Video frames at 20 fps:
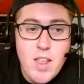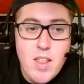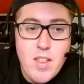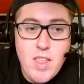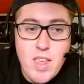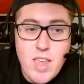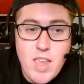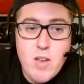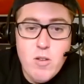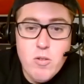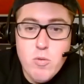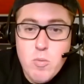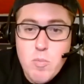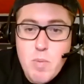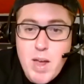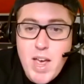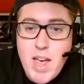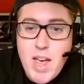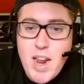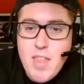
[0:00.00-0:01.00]
The Eagles were
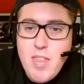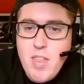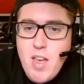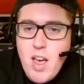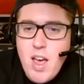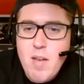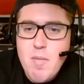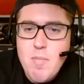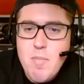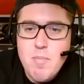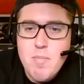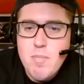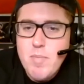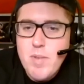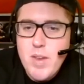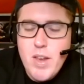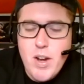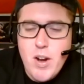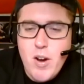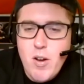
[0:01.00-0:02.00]
bad. I thought,
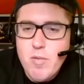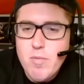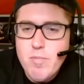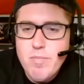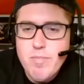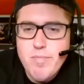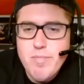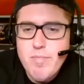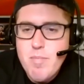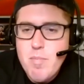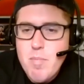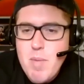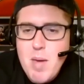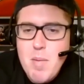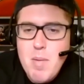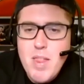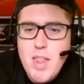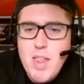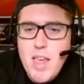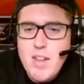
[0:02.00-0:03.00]

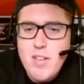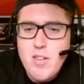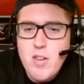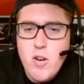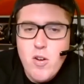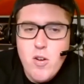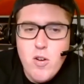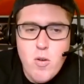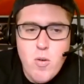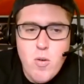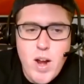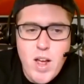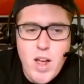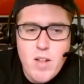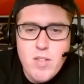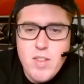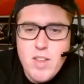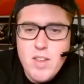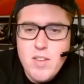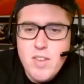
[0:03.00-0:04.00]
maybe they turn
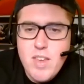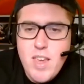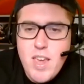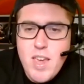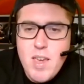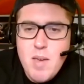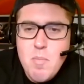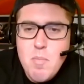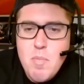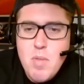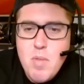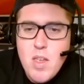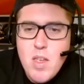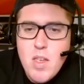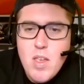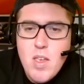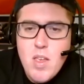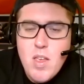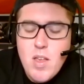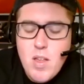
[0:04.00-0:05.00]
around this game.
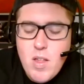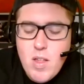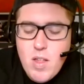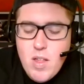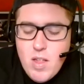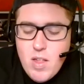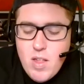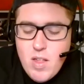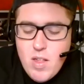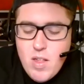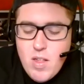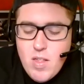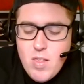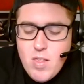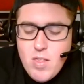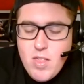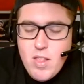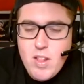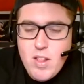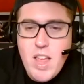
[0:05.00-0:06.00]

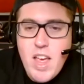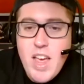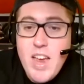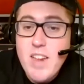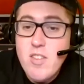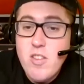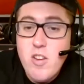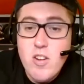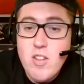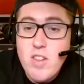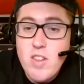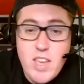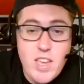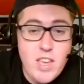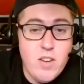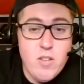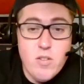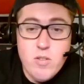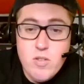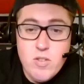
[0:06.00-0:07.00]
The Lions aren't the
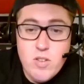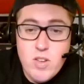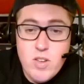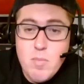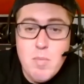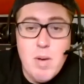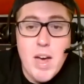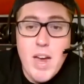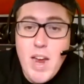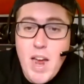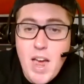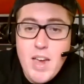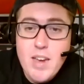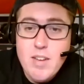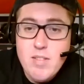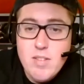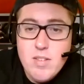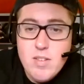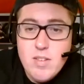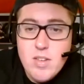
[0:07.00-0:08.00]
Eagles in my
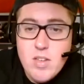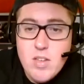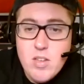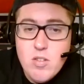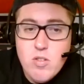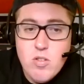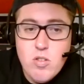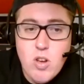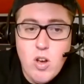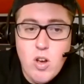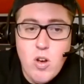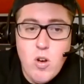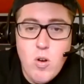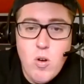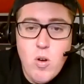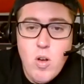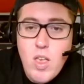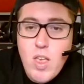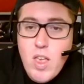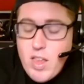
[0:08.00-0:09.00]
eyes.
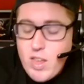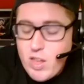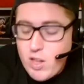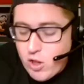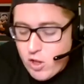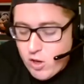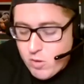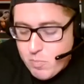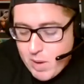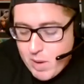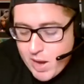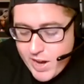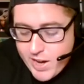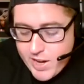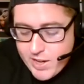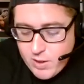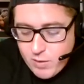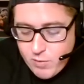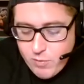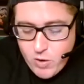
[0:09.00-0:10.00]
So you look back
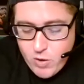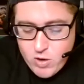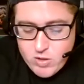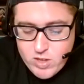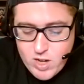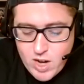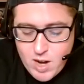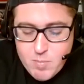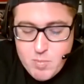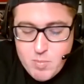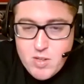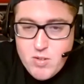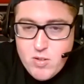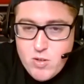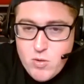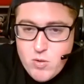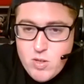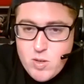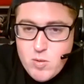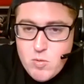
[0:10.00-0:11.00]
at the first time these
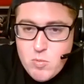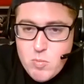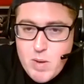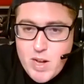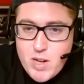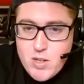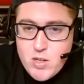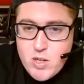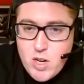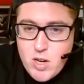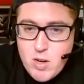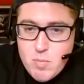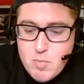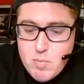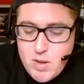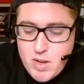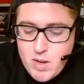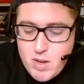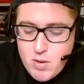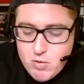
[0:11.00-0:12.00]
two teams matched up,
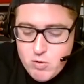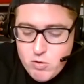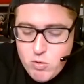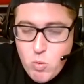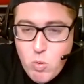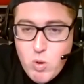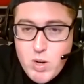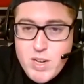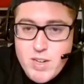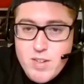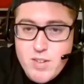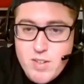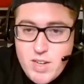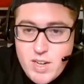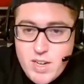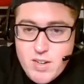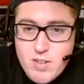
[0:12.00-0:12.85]
it was 20-6.